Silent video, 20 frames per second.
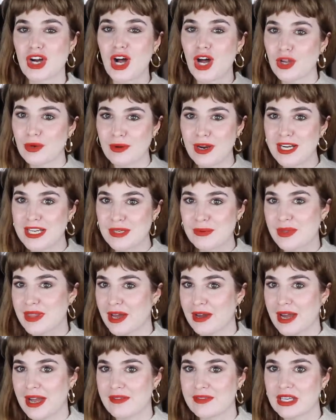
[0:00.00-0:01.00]
Already,
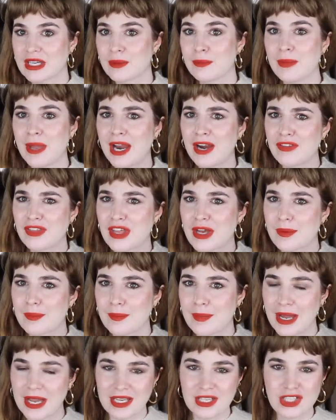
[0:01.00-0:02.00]
without having compared
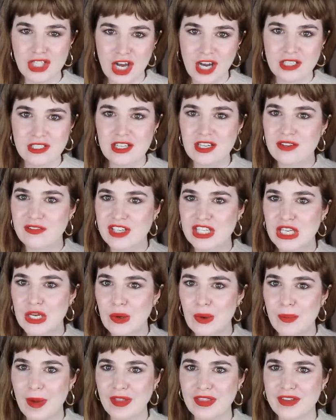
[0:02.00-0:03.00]
them, I had talked in a video
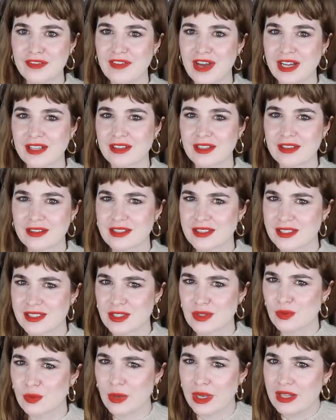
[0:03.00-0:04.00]
about the fact that this
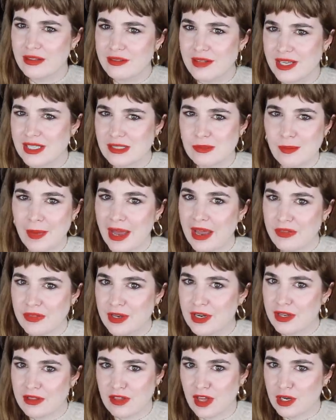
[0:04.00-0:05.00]
is way less matte than
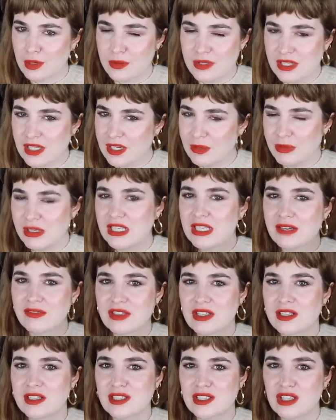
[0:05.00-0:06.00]
I thought it was going to be, given
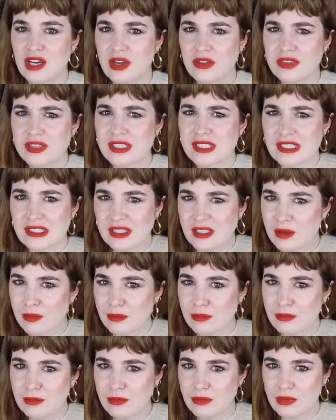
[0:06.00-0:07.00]
that it's called the
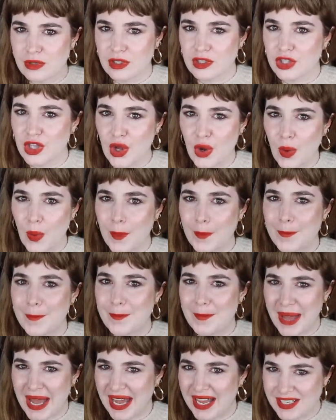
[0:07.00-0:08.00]
Slim Glow
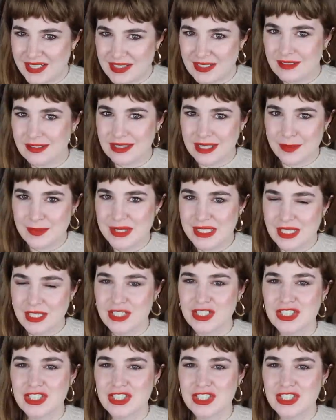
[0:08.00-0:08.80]
Matte Lipstick.